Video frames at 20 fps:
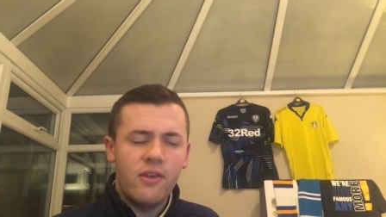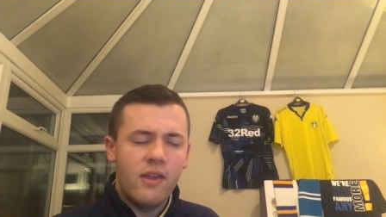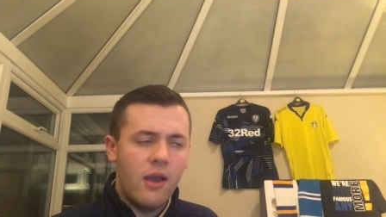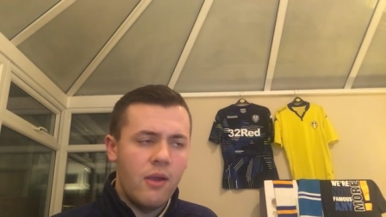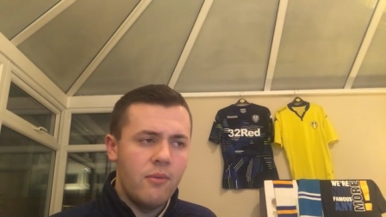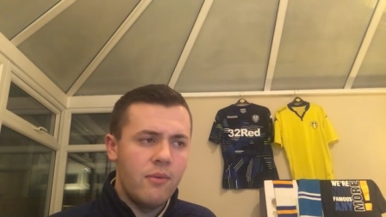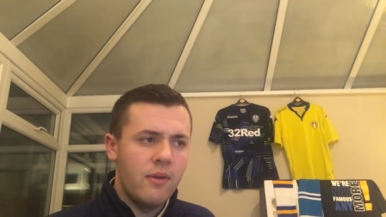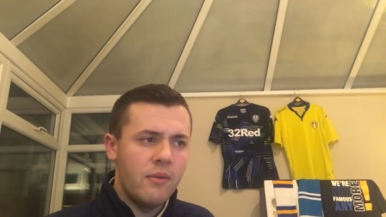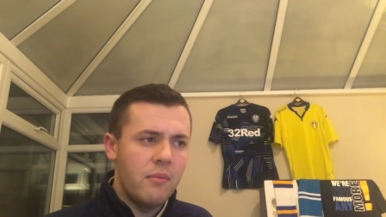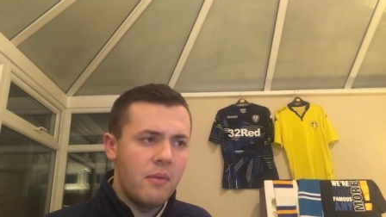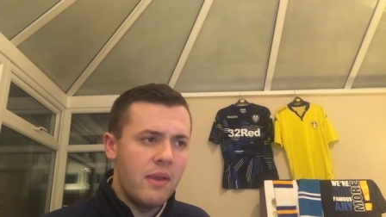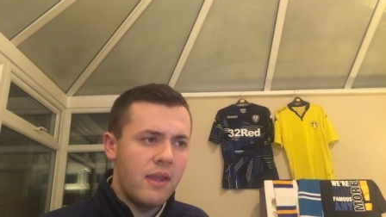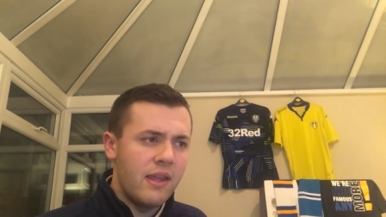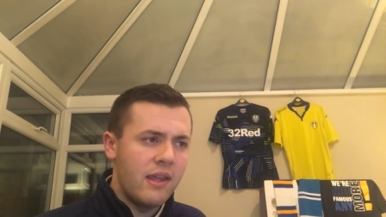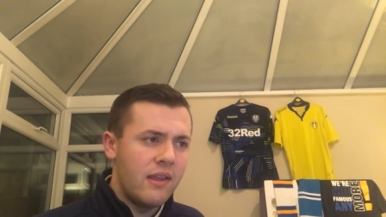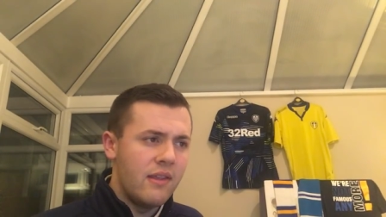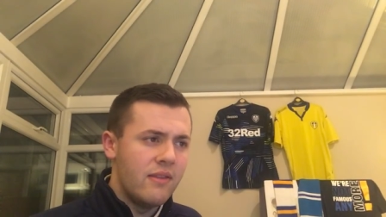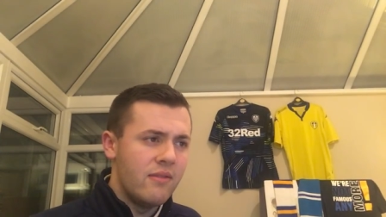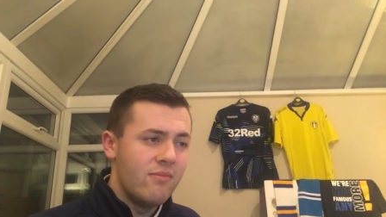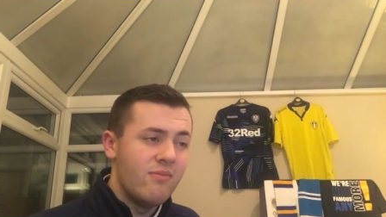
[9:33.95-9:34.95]
You know, we
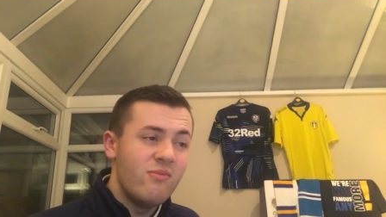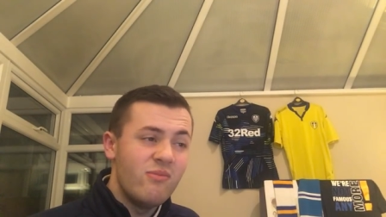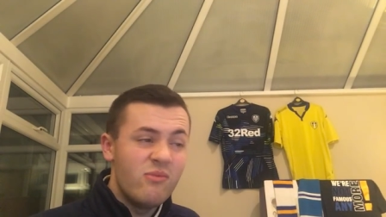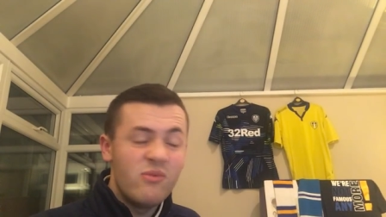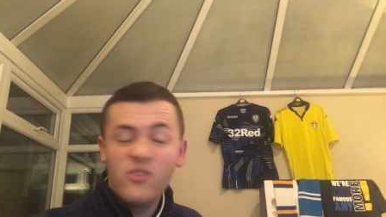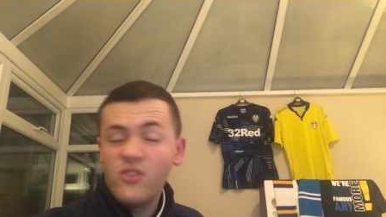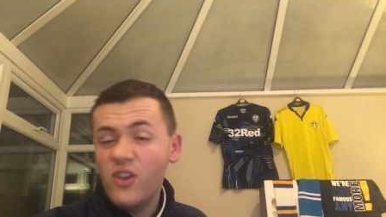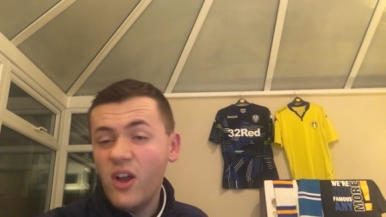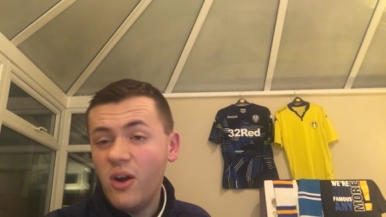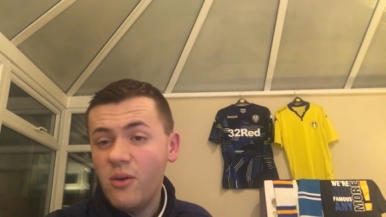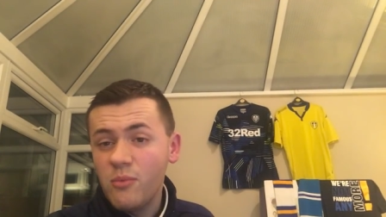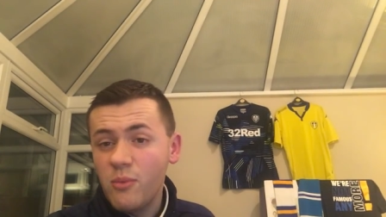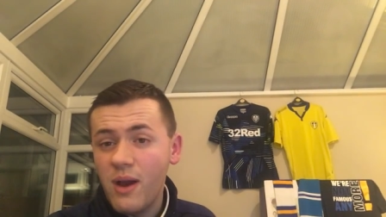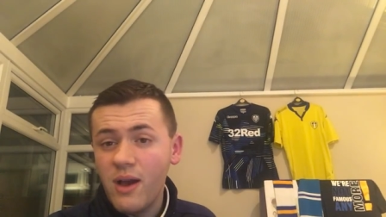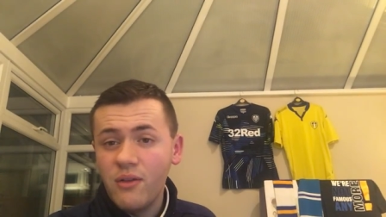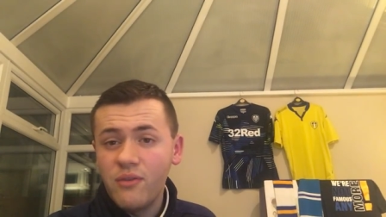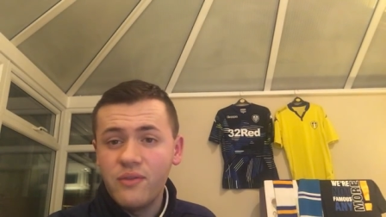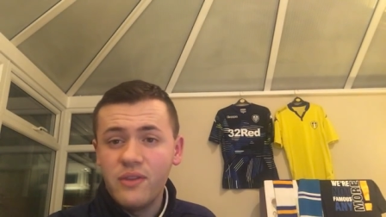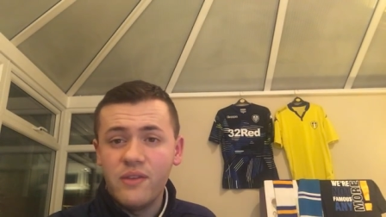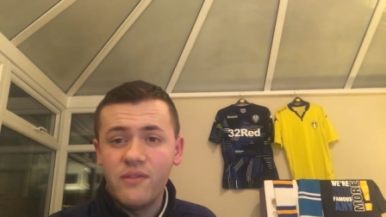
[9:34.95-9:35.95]
can start
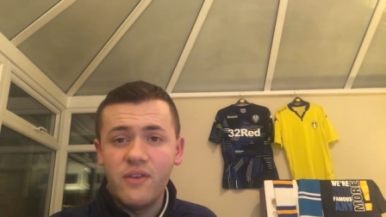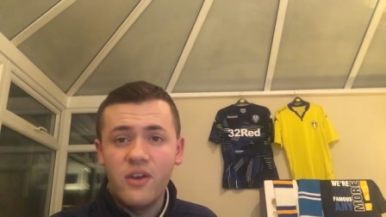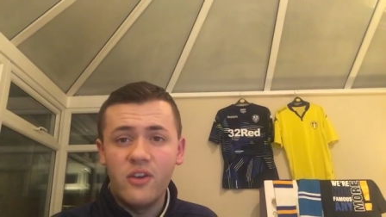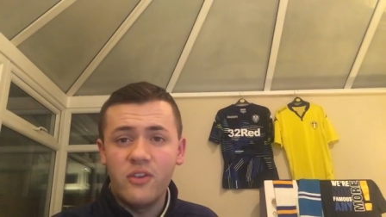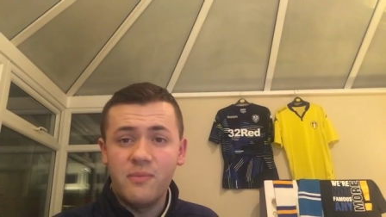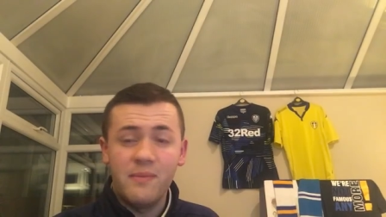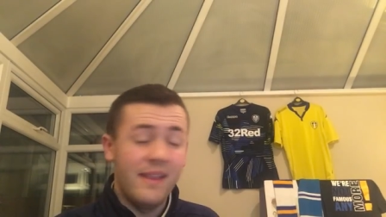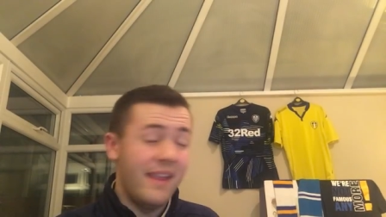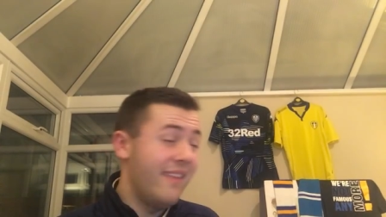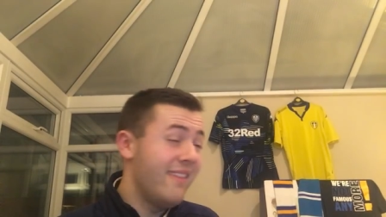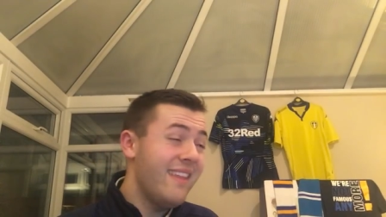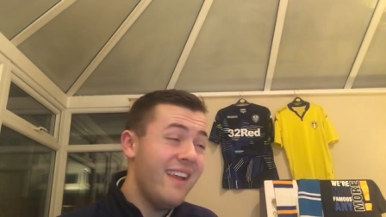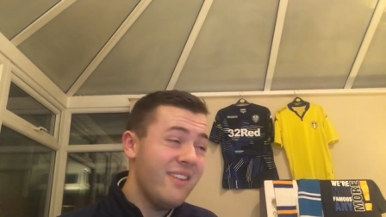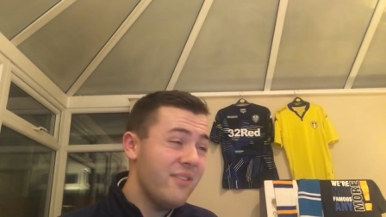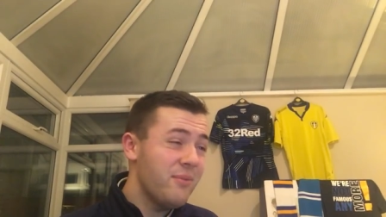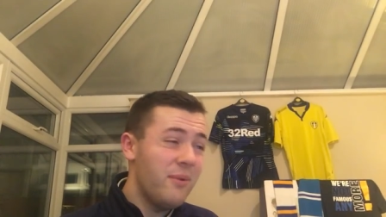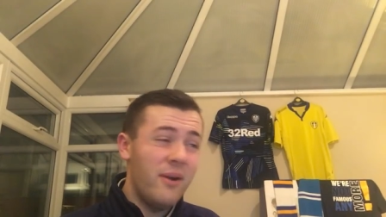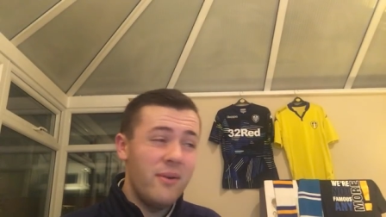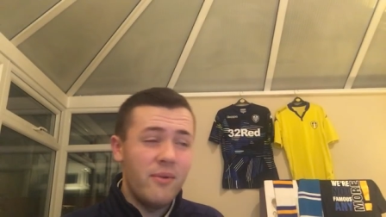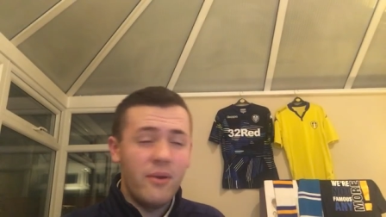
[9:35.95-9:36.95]
well from the first minute, and
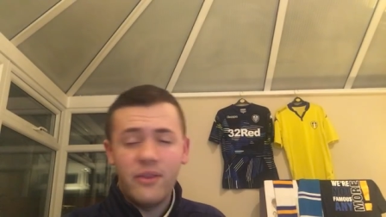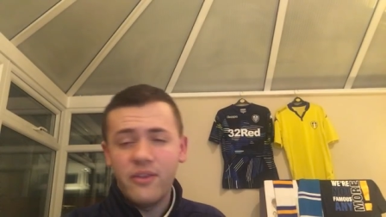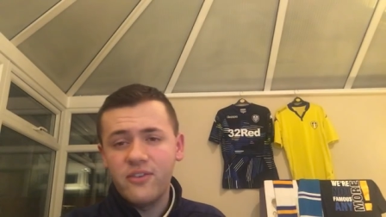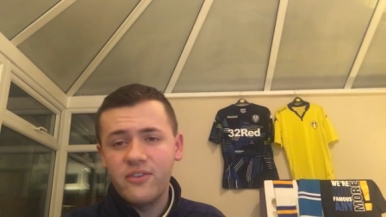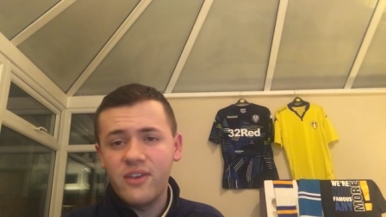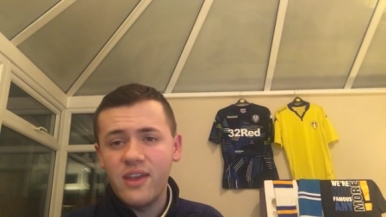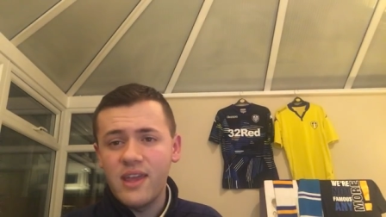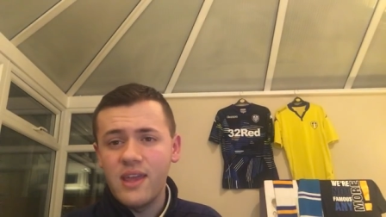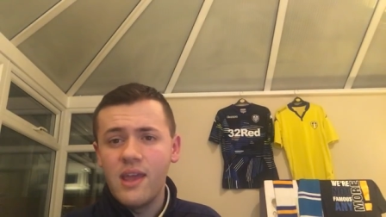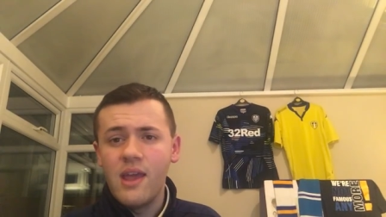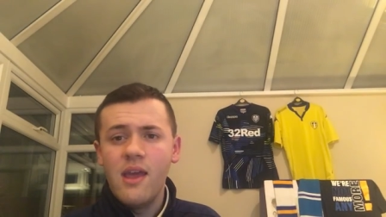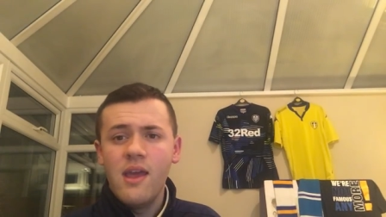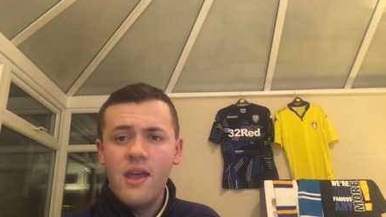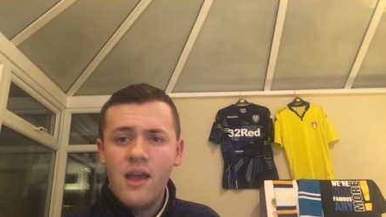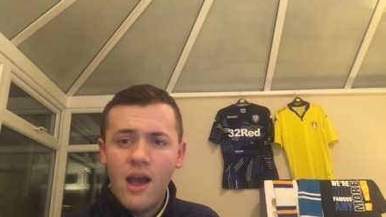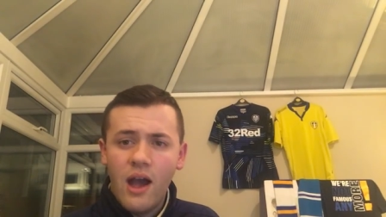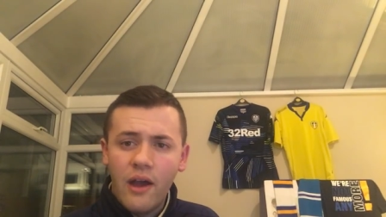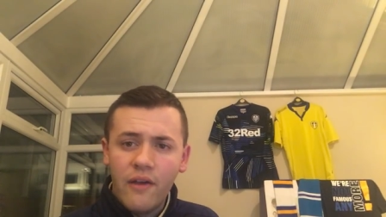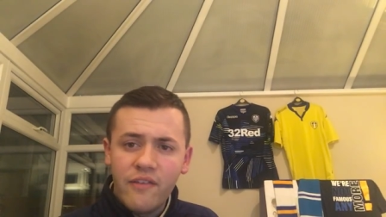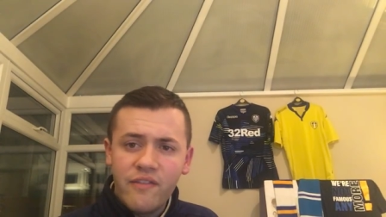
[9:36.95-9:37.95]
that's what I want to see,
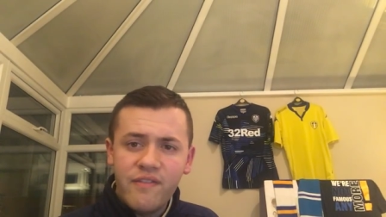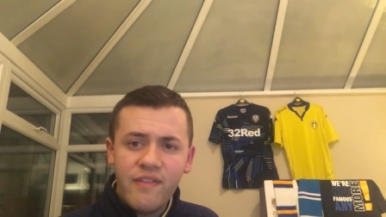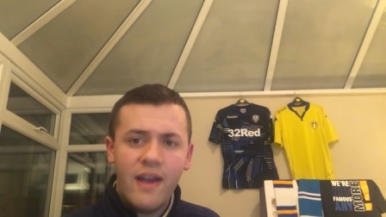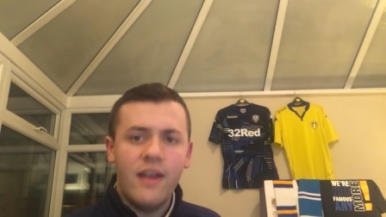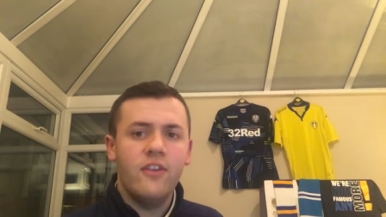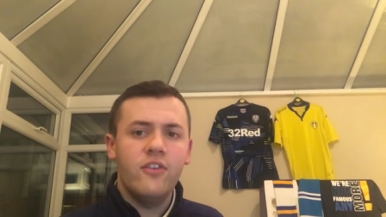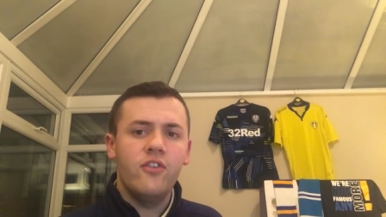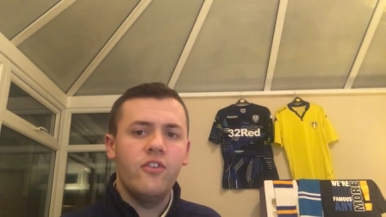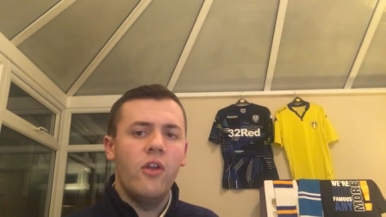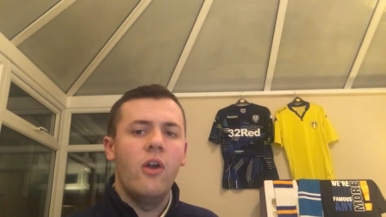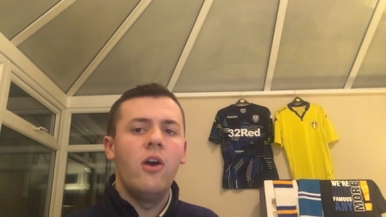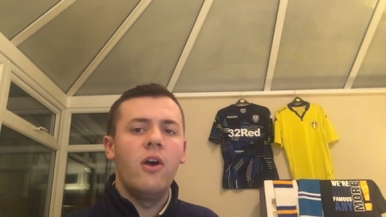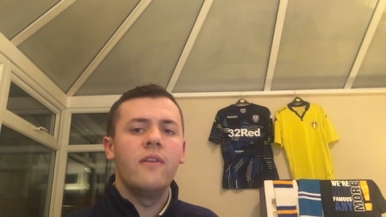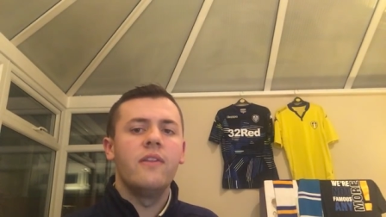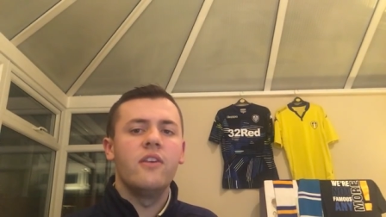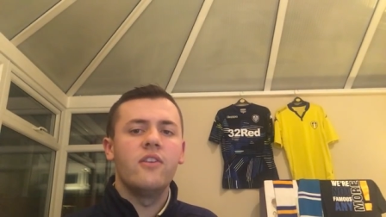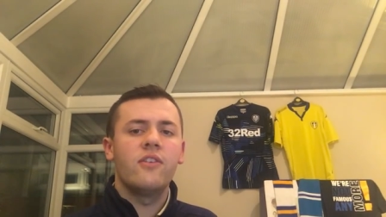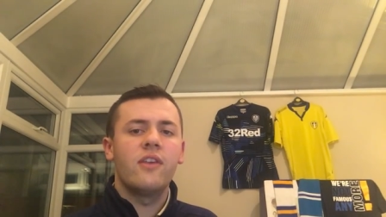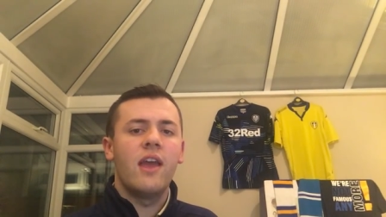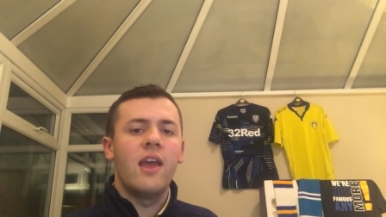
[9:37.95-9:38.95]
a fast start
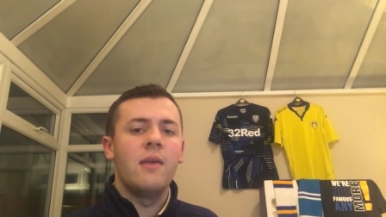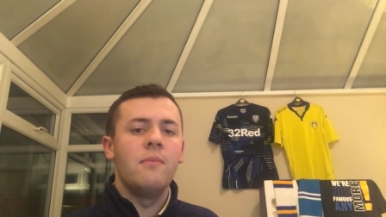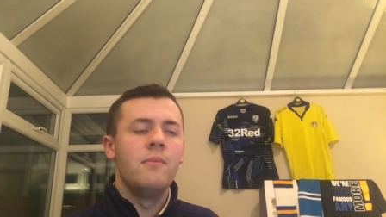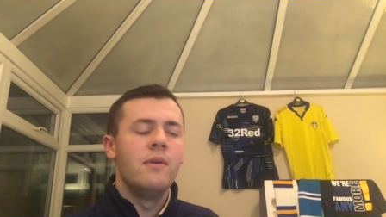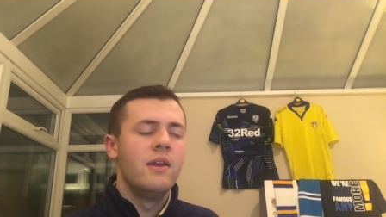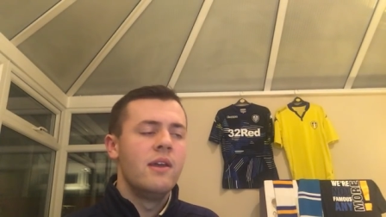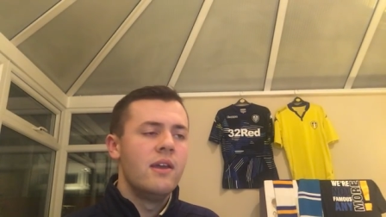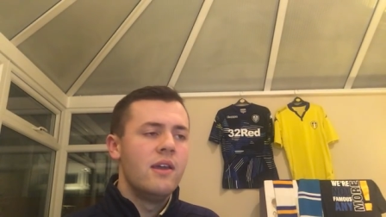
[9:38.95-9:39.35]
in this game.